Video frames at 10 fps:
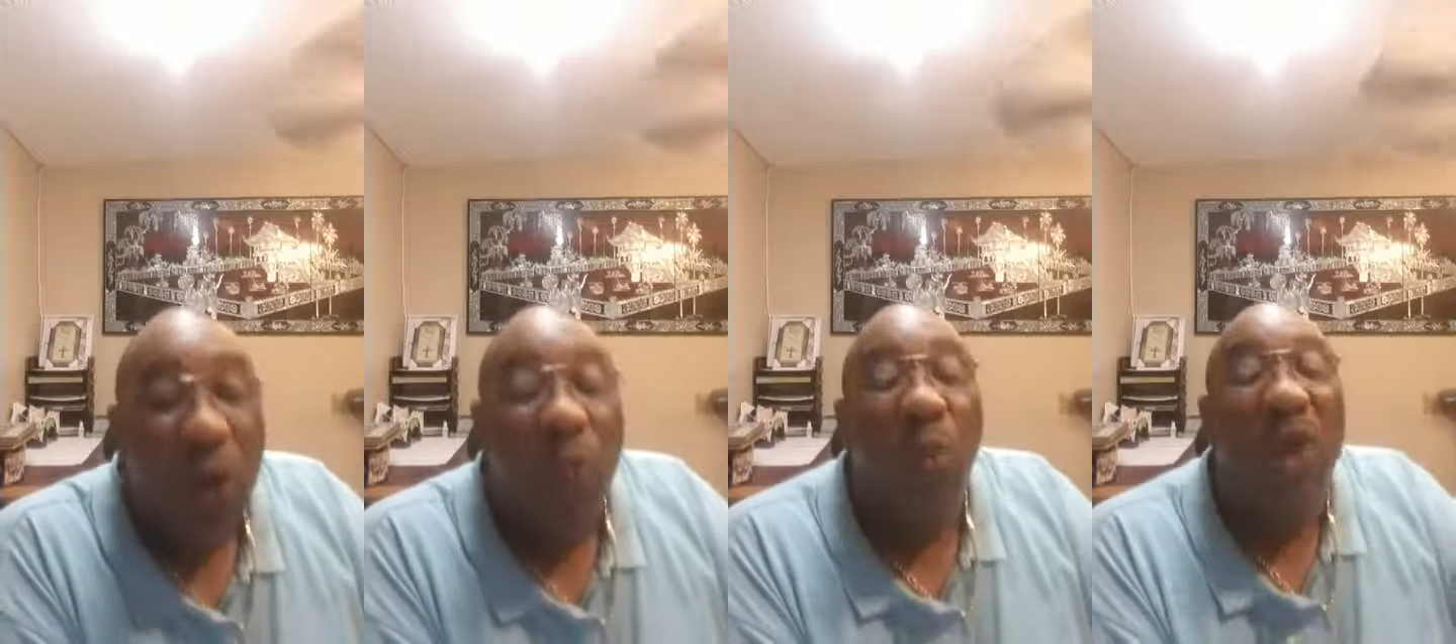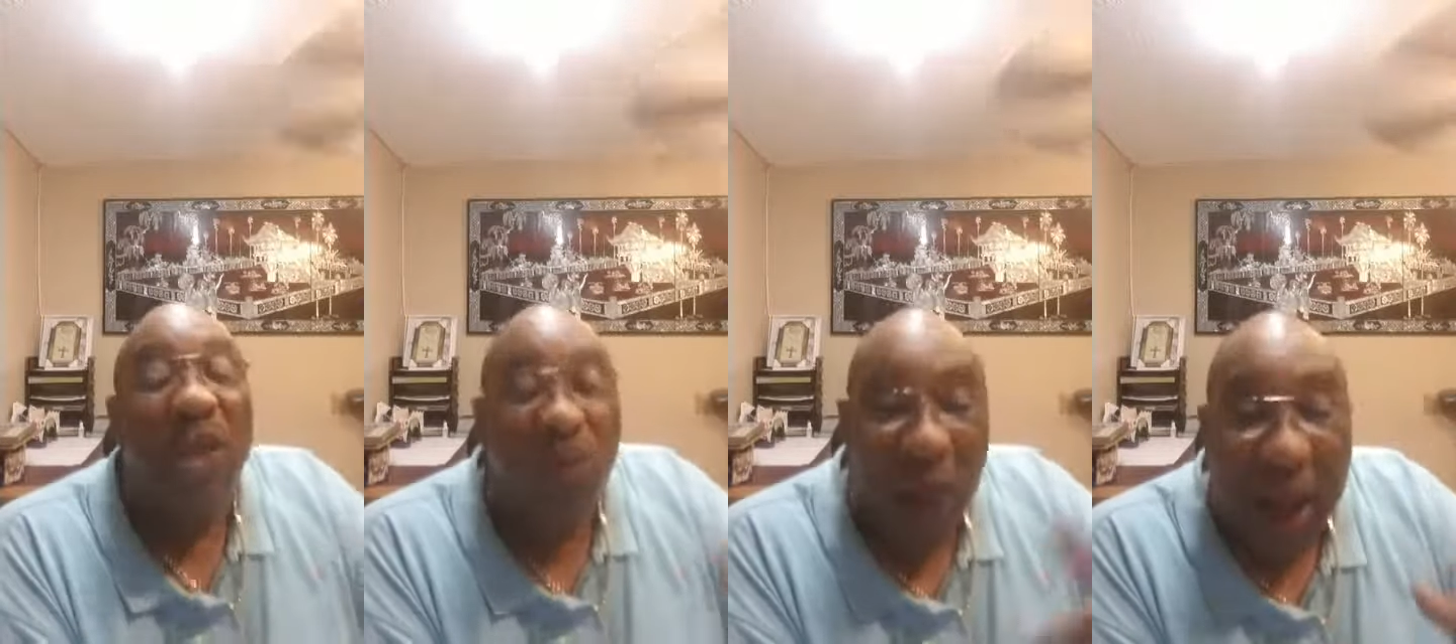When
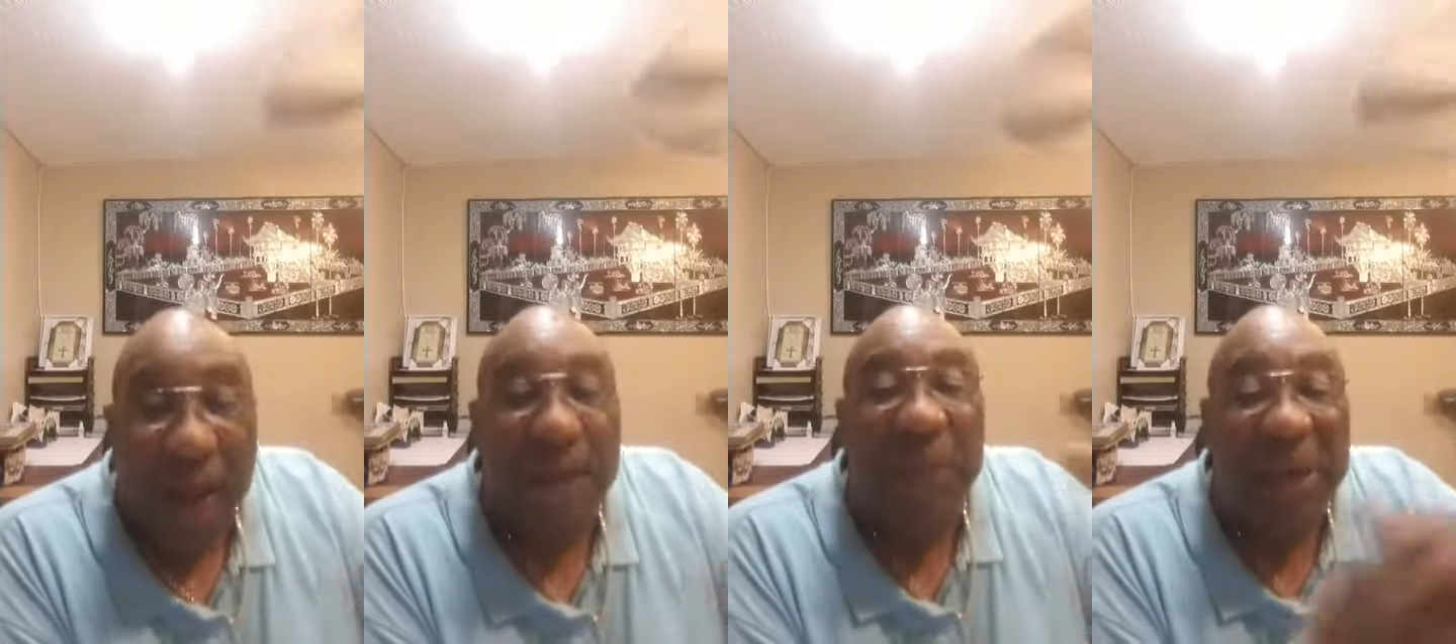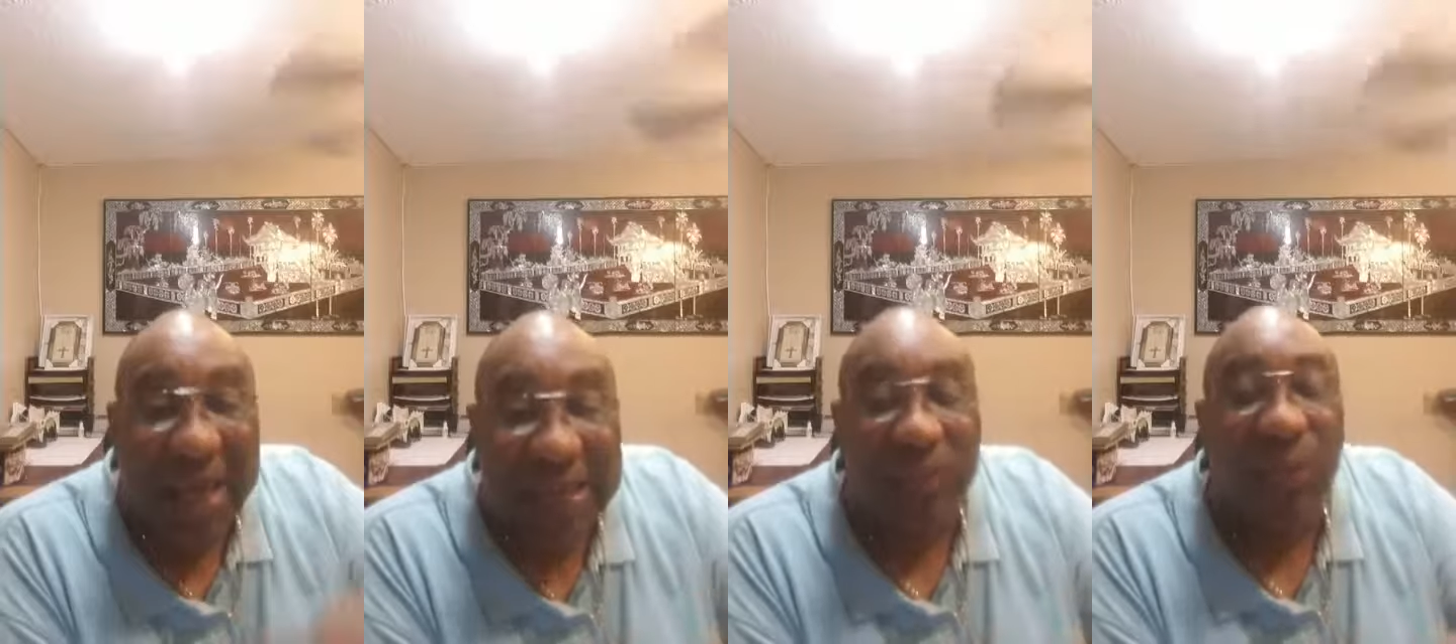you have
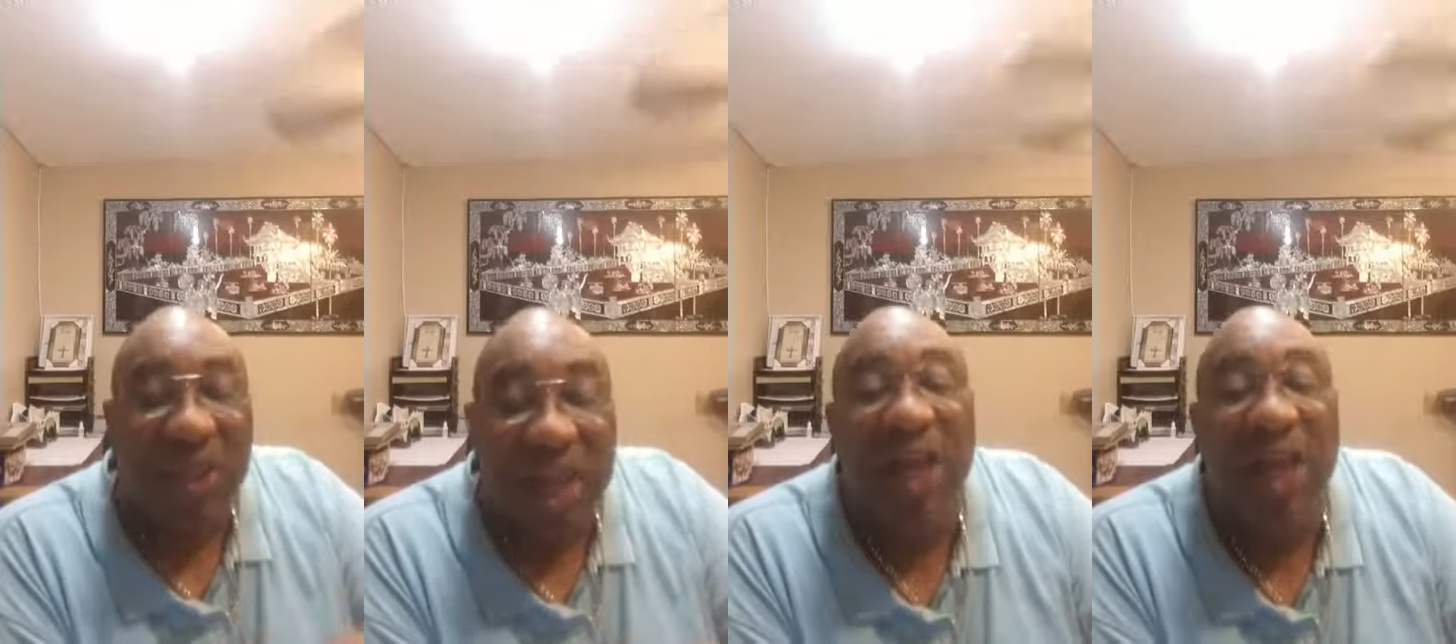peace within